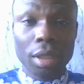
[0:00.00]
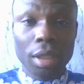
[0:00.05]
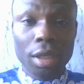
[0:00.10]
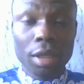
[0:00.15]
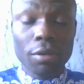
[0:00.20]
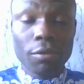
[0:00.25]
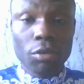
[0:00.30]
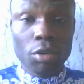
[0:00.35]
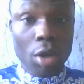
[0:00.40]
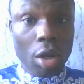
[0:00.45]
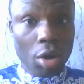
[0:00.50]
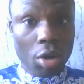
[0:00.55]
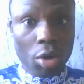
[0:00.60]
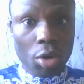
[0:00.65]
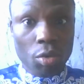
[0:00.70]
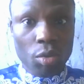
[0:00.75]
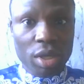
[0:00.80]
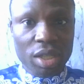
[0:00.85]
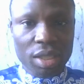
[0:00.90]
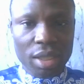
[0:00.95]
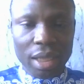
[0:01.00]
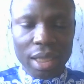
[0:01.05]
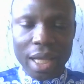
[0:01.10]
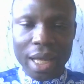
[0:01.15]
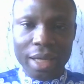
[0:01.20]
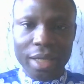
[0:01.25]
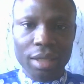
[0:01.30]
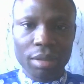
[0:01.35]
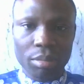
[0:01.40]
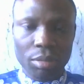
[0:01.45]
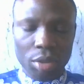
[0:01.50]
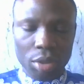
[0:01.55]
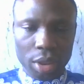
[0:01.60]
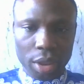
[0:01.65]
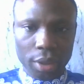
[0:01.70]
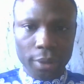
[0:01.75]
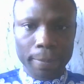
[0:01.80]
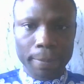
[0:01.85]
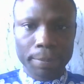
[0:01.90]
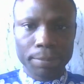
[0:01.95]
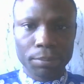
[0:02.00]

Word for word: if you are always lacking money.